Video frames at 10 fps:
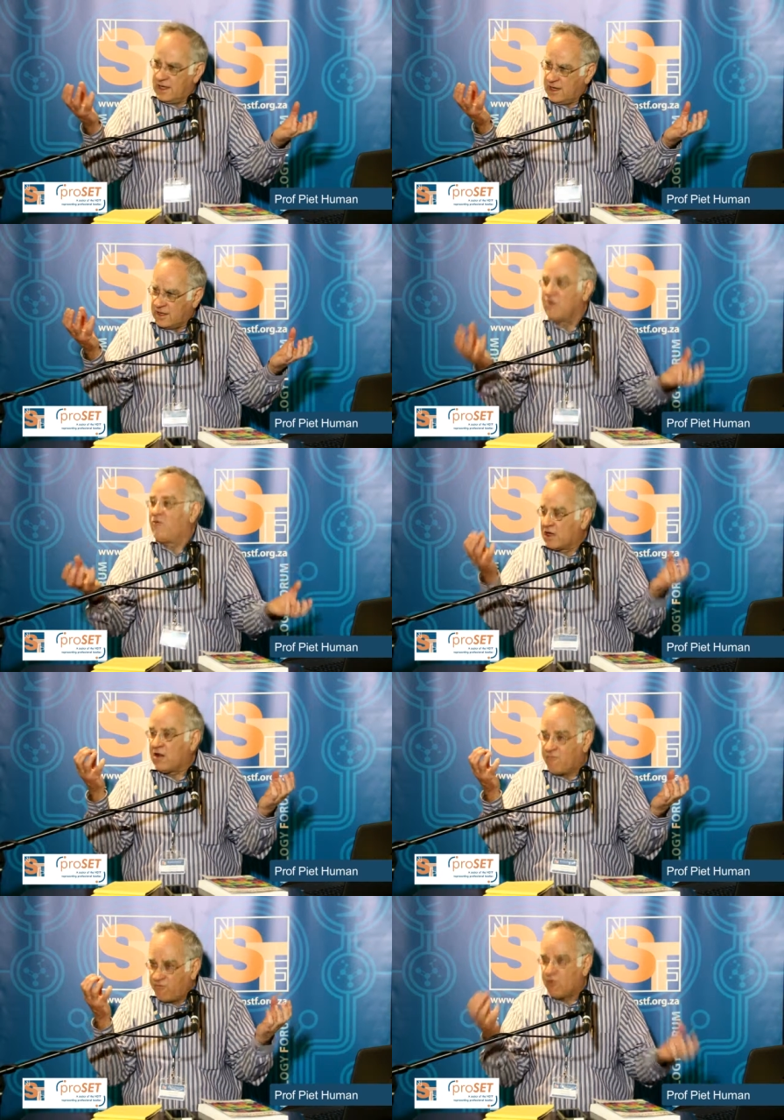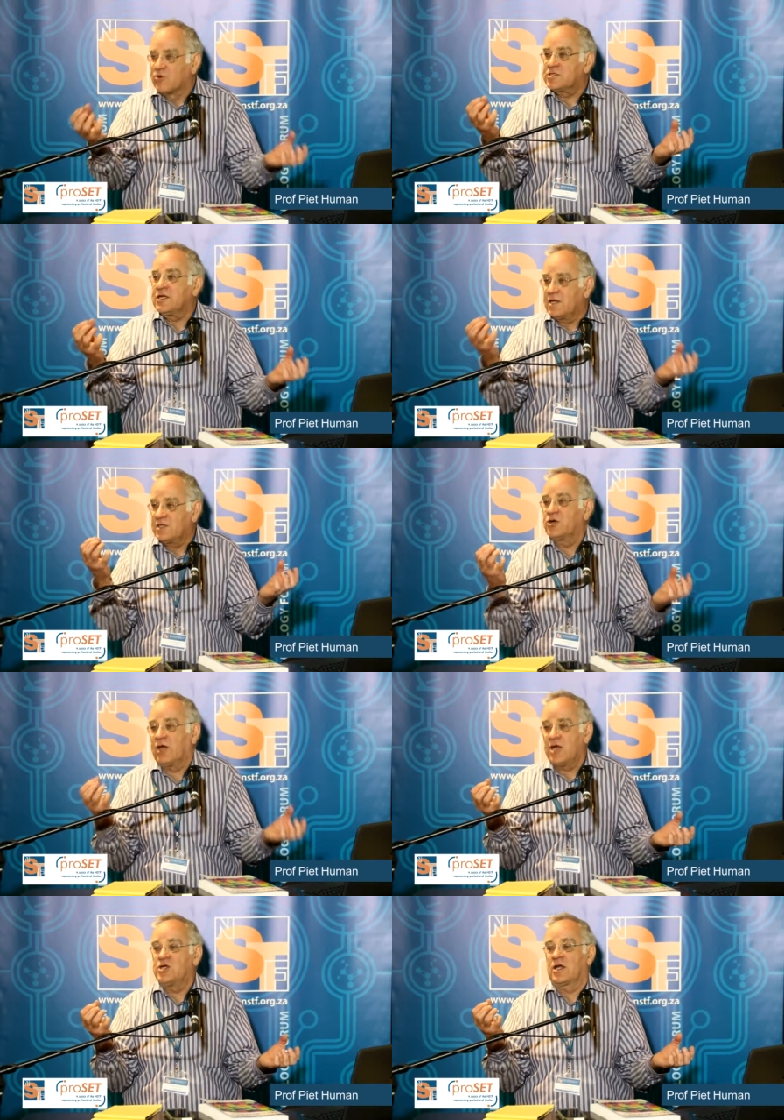innovative force in
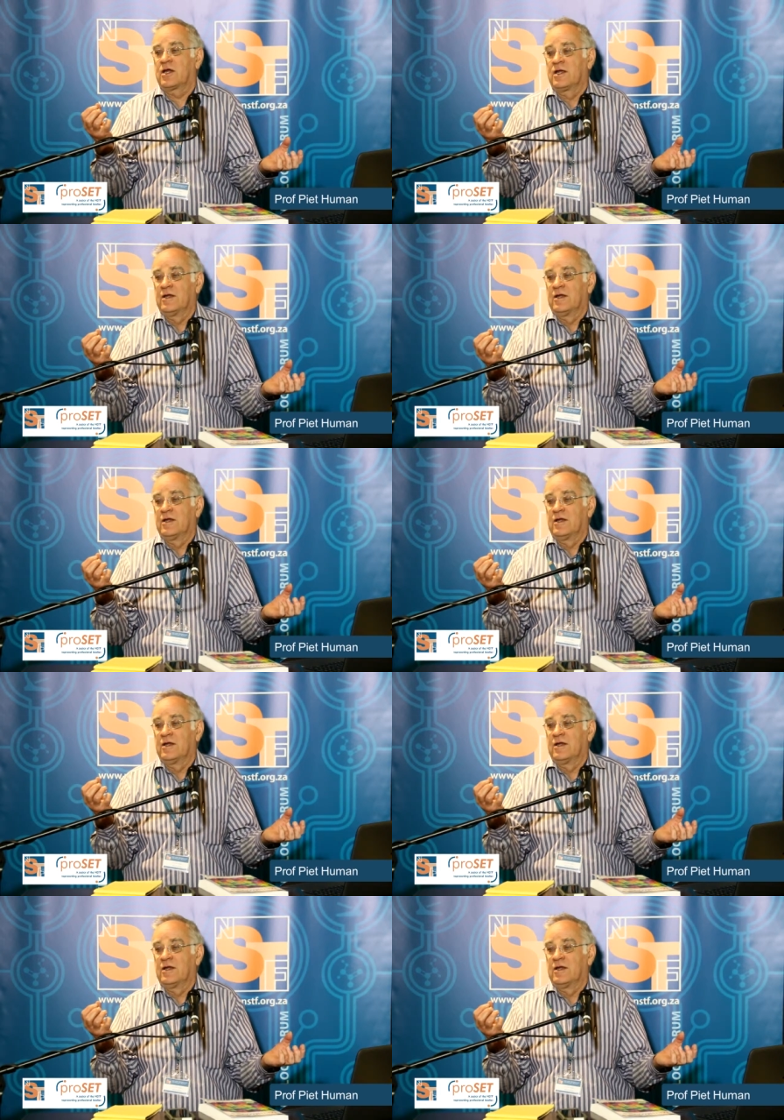education.